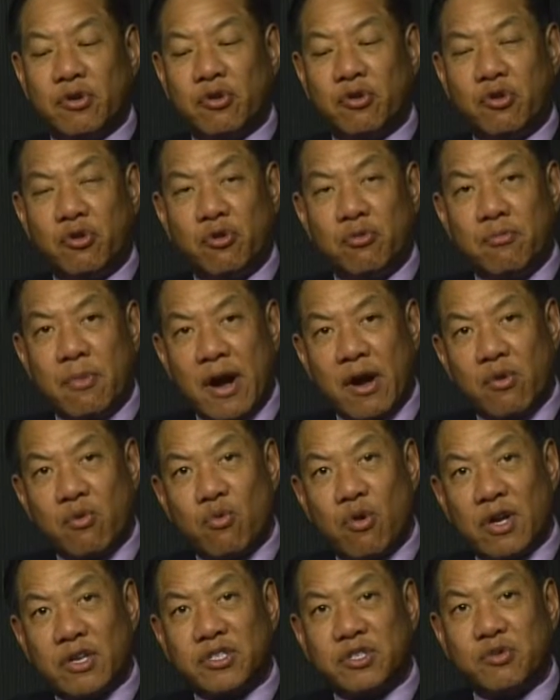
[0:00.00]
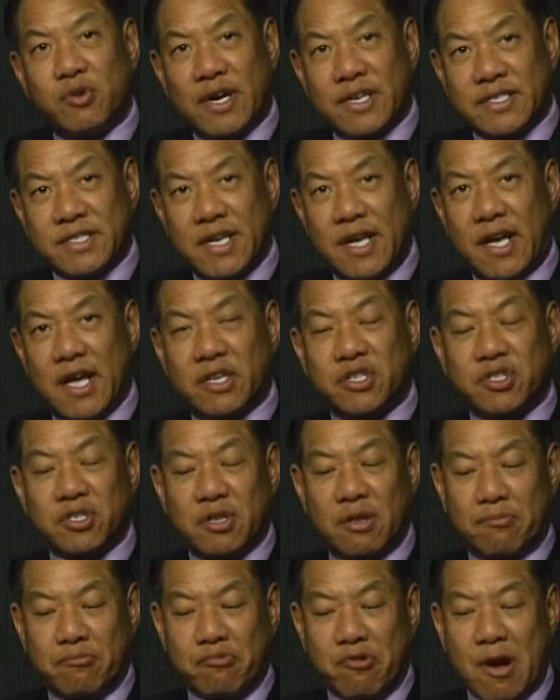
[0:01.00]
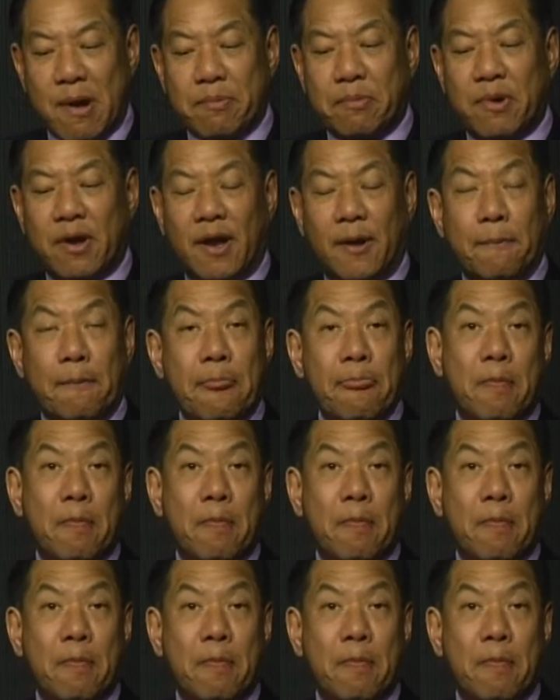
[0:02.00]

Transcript: who might want to attach the property.